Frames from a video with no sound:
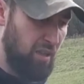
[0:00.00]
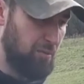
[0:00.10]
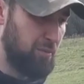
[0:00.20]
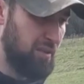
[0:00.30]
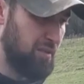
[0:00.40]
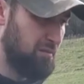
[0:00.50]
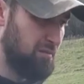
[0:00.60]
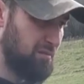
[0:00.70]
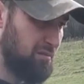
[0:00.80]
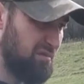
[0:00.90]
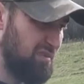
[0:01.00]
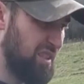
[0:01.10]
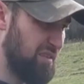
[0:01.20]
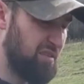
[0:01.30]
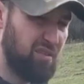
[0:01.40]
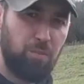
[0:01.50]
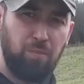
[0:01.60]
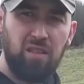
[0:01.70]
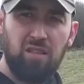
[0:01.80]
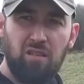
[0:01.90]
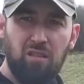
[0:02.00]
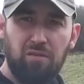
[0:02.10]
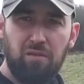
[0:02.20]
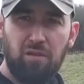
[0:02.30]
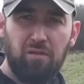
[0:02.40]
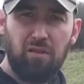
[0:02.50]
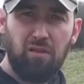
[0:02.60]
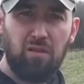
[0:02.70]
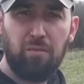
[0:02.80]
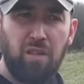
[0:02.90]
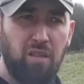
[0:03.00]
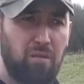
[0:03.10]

It will leave it depleted of all the